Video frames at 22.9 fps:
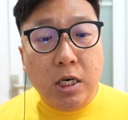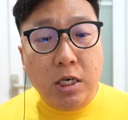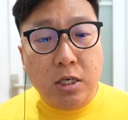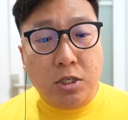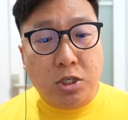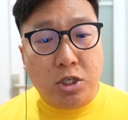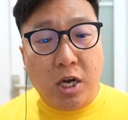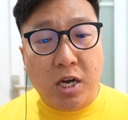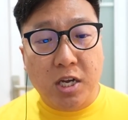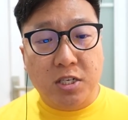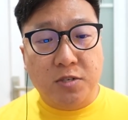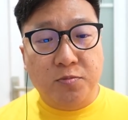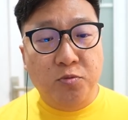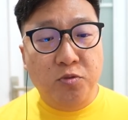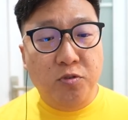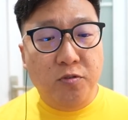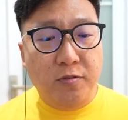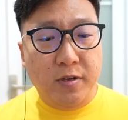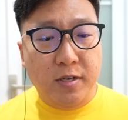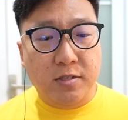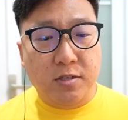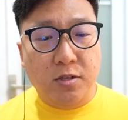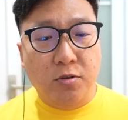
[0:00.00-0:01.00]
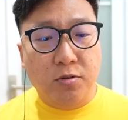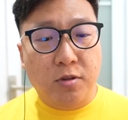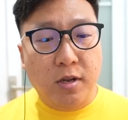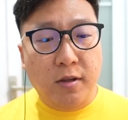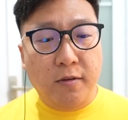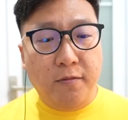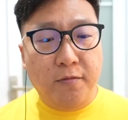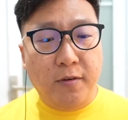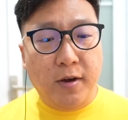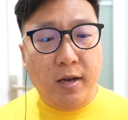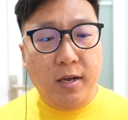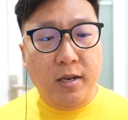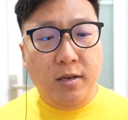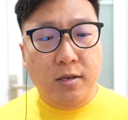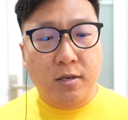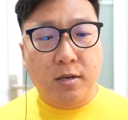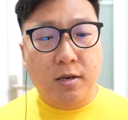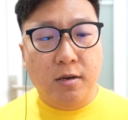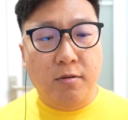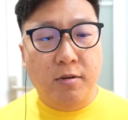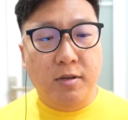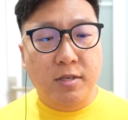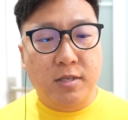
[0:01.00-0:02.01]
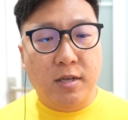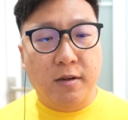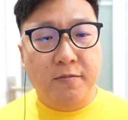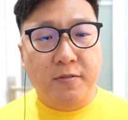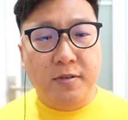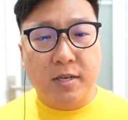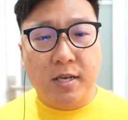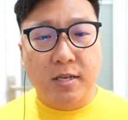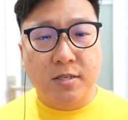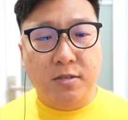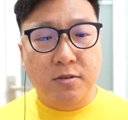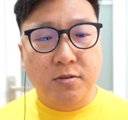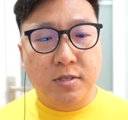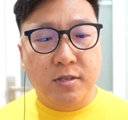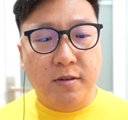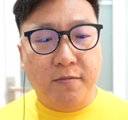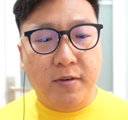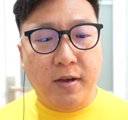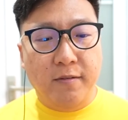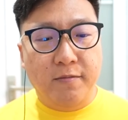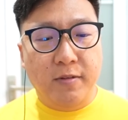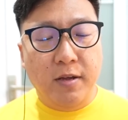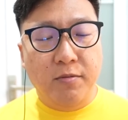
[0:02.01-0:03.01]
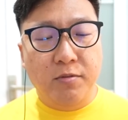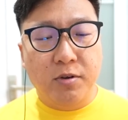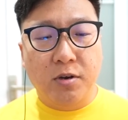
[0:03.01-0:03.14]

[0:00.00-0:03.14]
charge move. It's totally fine. Galarian Stunfisk can still survive that.